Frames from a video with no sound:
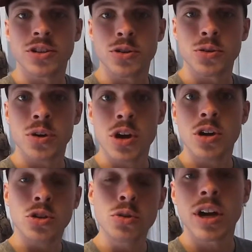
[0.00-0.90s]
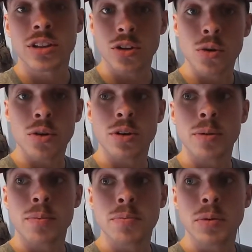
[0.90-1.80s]
to cut the cord,
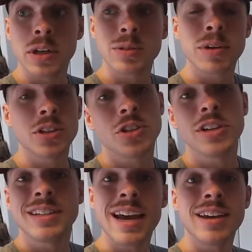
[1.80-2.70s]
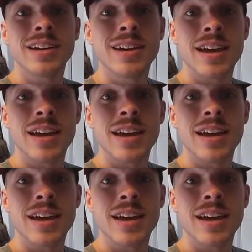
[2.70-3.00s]
please make sure you take it.